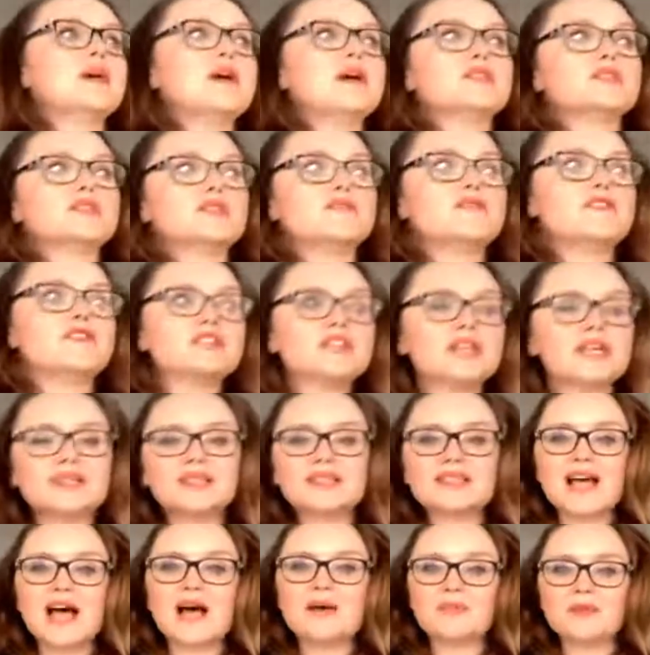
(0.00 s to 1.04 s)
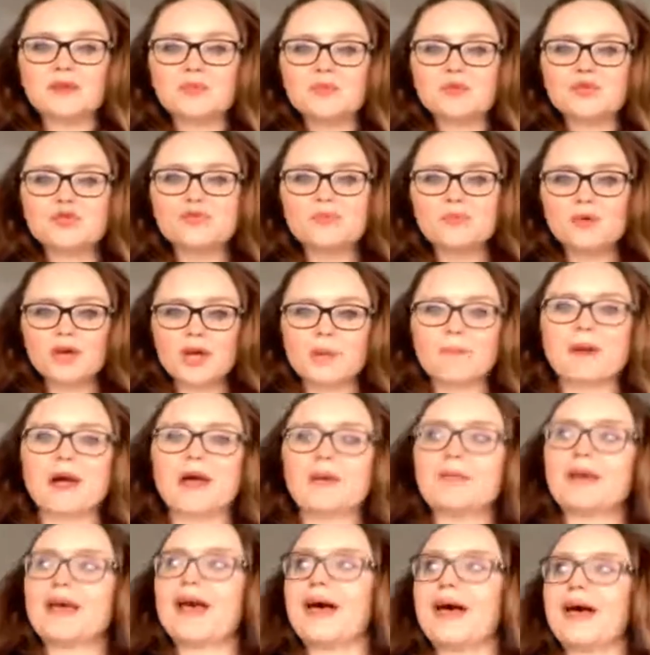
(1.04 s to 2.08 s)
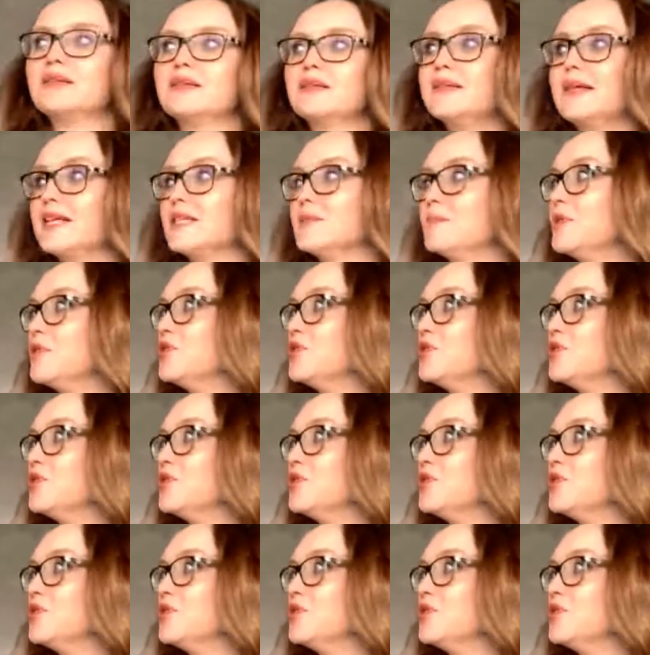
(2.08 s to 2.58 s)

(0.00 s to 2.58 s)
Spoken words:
So the first thing that's happening when you book a biomechanics assessment,